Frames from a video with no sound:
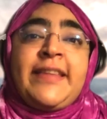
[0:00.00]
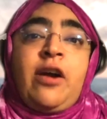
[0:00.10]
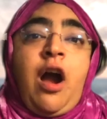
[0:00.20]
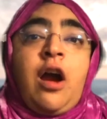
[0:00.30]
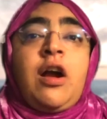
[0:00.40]

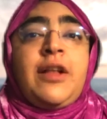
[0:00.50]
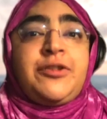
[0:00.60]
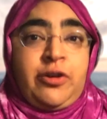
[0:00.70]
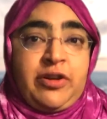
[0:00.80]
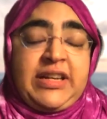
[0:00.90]
there are
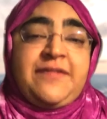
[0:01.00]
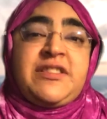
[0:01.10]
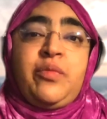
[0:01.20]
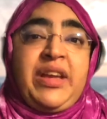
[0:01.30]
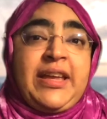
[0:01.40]
alternatives
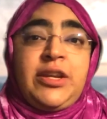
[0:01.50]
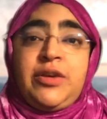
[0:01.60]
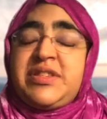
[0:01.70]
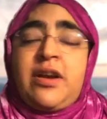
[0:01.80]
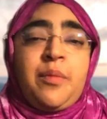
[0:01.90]
that we can
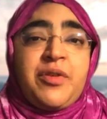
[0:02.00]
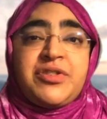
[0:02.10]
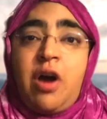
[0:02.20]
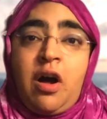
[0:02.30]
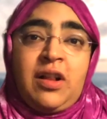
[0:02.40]
use in
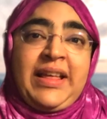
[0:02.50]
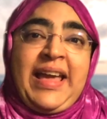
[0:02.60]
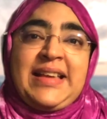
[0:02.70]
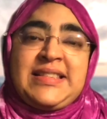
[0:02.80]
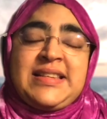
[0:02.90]
almost all
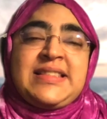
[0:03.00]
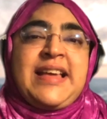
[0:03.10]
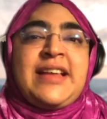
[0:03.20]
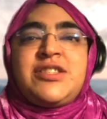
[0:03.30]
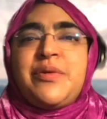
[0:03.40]
cases.
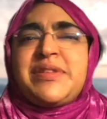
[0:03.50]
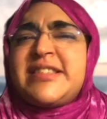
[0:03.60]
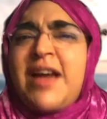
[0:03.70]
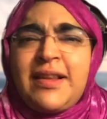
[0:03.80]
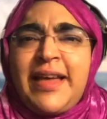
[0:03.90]
And so it's
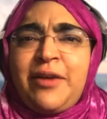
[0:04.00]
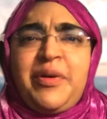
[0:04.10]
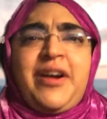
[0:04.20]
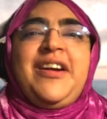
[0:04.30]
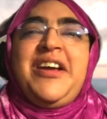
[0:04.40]
not like
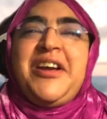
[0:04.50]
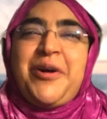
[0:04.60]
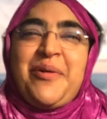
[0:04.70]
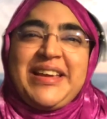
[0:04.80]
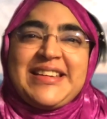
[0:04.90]
we're
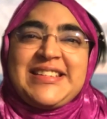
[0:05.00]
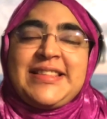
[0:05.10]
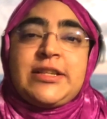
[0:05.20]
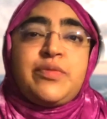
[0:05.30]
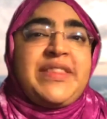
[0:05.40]
going into
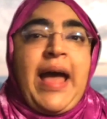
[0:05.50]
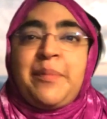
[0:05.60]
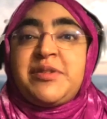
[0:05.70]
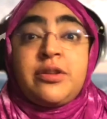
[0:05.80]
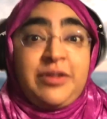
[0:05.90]
this with
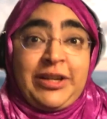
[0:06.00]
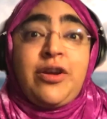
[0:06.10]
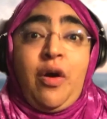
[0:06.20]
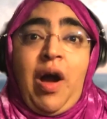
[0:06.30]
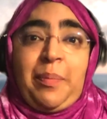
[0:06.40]
absolutely
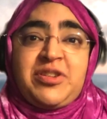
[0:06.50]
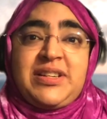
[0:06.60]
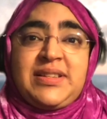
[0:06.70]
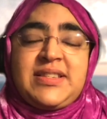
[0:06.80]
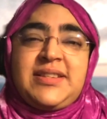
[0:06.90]
no
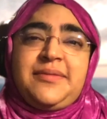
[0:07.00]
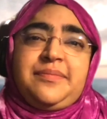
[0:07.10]
options.